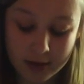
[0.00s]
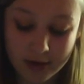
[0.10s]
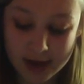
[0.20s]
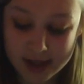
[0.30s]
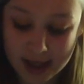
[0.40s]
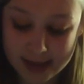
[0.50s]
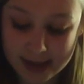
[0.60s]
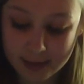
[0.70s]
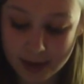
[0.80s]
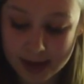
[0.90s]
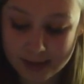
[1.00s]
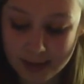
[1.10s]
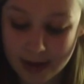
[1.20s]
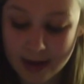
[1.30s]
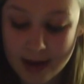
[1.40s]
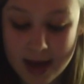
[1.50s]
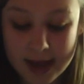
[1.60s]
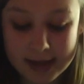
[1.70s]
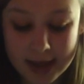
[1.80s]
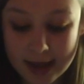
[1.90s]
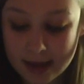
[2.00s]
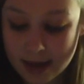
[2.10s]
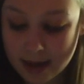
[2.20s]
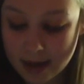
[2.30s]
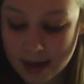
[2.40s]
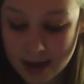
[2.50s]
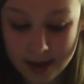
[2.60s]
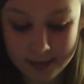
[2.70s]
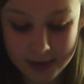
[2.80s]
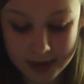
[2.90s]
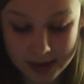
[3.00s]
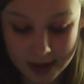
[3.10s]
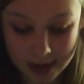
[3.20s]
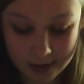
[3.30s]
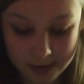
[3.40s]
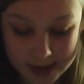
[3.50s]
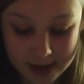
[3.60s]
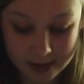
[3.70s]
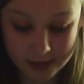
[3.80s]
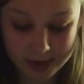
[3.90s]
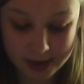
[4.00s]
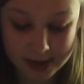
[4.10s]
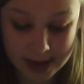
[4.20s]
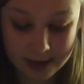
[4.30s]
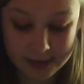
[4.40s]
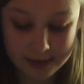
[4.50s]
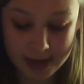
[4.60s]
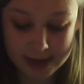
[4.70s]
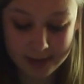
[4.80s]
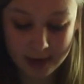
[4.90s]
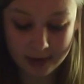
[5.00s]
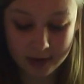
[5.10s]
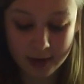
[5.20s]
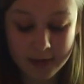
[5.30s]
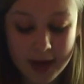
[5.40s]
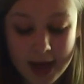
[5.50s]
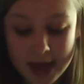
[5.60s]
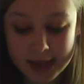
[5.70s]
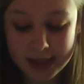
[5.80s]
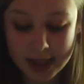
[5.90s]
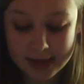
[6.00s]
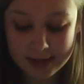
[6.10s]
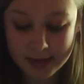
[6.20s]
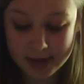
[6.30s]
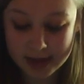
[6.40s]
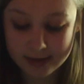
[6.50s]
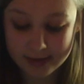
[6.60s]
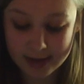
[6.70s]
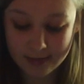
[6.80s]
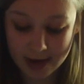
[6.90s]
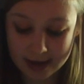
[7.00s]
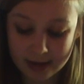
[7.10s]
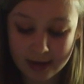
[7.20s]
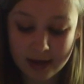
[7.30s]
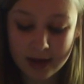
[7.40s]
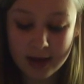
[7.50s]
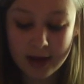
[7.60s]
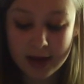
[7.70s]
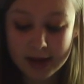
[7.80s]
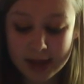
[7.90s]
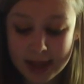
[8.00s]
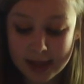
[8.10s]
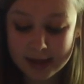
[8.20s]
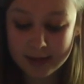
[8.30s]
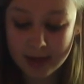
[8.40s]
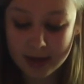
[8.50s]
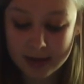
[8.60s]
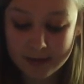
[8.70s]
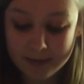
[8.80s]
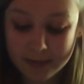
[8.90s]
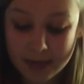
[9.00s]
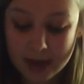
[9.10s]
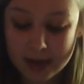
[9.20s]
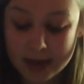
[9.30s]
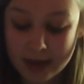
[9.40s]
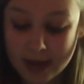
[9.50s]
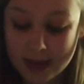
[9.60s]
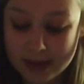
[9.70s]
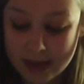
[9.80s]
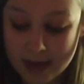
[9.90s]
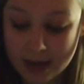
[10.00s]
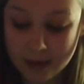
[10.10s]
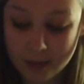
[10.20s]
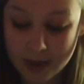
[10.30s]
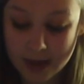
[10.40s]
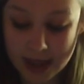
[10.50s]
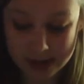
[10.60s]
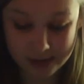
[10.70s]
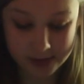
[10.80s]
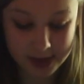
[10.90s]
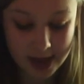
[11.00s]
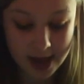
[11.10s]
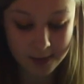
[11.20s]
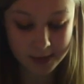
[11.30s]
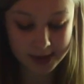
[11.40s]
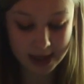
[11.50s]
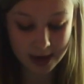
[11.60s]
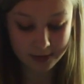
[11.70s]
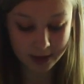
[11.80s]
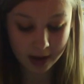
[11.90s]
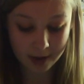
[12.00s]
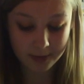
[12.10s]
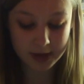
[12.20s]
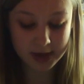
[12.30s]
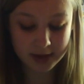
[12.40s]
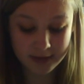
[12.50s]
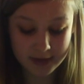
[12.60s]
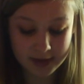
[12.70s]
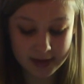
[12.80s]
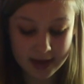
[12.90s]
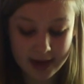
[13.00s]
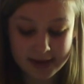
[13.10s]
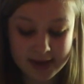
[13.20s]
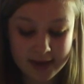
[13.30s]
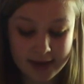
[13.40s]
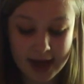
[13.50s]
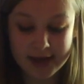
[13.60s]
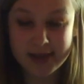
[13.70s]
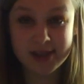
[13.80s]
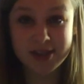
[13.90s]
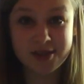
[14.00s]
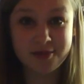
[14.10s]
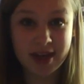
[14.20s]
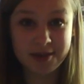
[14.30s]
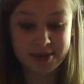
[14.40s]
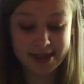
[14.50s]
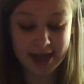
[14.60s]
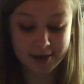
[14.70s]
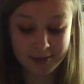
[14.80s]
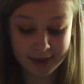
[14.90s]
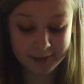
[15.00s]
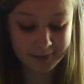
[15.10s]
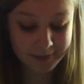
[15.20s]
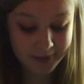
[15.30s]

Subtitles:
congratulates him on his win, telling him she was in the audience and was amazed by the group. She tells him that she's also pregnant. She tells him that she thinks that they could win at Nationals and wants to help the club. She reveals that there is no catch, she just really wants to help them.